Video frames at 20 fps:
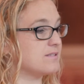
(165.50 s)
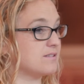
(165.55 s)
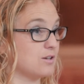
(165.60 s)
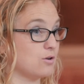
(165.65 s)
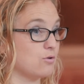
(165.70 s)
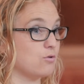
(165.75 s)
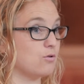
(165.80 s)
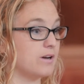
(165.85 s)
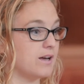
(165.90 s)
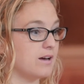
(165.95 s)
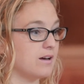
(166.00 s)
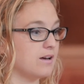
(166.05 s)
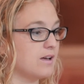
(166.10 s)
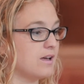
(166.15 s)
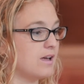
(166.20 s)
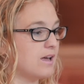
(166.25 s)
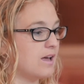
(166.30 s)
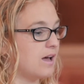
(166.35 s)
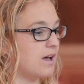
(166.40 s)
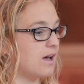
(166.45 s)
Sekoya
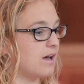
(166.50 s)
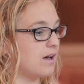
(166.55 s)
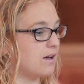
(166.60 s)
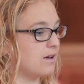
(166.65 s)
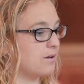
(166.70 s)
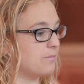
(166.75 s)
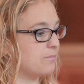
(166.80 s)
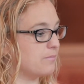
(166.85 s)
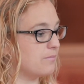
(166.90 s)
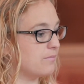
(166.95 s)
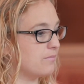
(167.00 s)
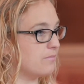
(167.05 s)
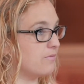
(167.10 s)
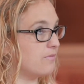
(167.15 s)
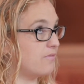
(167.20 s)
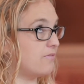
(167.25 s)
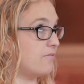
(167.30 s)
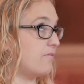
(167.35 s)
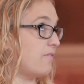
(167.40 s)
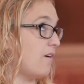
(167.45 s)

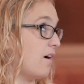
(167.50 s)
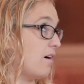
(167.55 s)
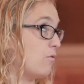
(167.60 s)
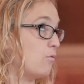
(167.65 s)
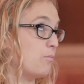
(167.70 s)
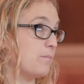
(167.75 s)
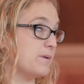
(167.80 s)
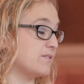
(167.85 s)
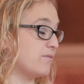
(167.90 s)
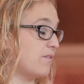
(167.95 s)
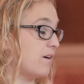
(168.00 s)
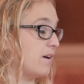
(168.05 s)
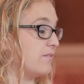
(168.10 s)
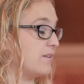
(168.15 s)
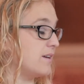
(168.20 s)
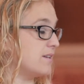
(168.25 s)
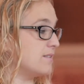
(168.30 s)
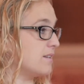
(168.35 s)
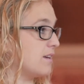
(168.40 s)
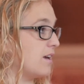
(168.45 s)
almost 5
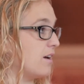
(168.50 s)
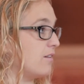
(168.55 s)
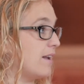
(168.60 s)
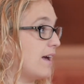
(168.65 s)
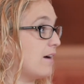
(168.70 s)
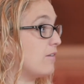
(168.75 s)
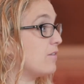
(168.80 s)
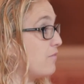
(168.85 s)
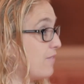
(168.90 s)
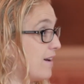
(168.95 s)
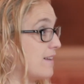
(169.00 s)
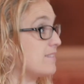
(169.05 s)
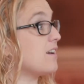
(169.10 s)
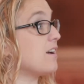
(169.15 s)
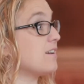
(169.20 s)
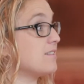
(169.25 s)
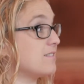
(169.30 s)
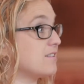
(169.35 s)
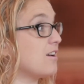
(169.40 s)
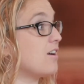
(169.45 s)
years ago now, and in fact
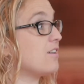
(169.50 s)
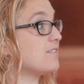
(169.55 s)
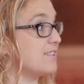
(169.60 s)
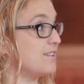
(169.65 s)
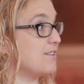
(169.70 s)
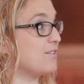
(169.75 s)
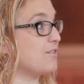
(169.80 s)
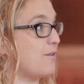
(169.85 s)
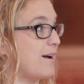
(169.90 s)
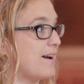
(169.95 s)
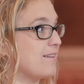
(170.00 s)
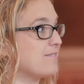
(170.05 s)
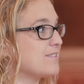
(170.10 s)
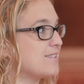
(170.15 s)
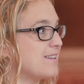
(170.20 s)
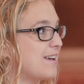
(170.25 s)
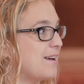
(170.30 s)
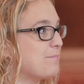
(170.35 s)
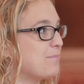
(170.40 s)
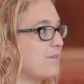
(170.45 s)
I started through
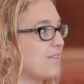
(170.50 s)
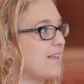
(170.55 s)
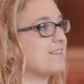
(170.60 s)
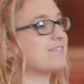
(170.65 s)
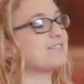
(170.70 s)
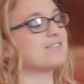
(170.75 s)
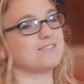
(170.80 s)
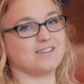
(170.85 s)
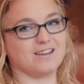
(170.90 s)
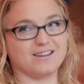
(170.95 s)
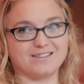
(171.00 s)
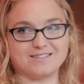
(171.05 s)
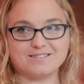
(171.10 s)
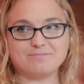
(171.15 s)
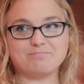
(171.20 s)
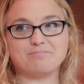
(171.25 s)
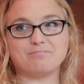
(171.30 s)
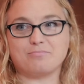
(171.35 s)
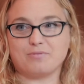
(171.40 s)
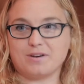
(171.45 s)
Outset, but that's because I'd
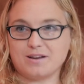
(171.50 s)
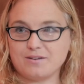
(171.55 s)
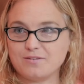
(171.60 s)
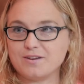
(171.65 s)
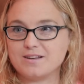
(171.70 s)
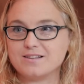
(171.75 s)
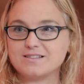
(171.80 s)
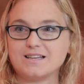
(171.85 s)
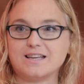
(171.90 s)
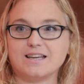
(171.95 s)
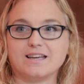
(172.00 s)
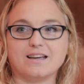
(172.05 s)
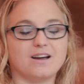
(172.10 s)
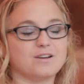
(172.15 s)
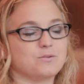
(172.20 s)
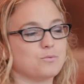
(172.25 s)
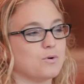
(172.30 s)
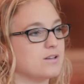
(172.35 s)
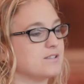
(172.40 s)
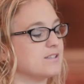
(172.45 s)

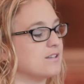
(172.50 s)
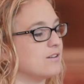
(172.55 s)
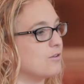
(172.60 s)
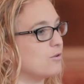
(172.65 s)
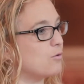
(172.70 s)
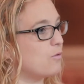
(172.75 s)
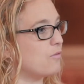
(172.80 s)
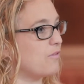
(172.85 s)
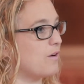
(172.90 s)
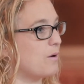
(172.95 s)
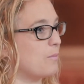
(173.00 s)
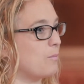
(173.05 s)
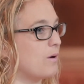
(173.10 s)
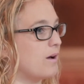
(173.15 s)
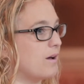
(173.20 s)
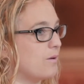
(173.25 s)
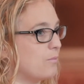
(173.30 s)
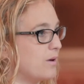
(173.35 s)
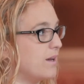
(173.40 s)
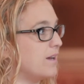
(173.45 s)
worked in a law firm
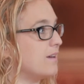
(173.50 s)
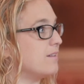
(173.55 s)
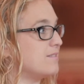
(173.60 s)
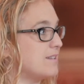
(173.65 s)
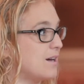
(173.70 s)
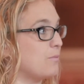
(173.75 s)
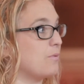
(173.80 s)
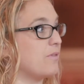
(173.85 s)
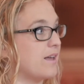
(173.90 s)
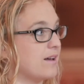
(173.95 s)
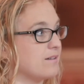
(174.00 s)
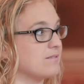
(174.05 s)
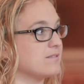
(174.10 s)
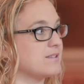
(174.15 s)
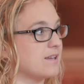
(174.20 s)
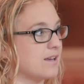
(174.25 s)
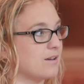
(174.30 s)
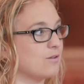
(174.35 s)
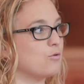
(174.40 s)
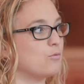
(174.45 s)
where we had dealt with
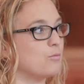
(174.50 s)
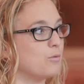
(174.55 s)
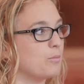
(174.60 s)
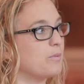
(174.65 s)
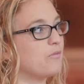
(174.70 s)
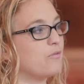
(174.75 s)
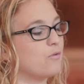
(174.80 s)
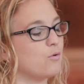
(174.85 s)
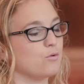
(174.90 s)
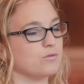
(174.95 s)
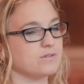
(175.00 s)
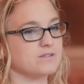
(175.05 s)
Outset Cornwall before.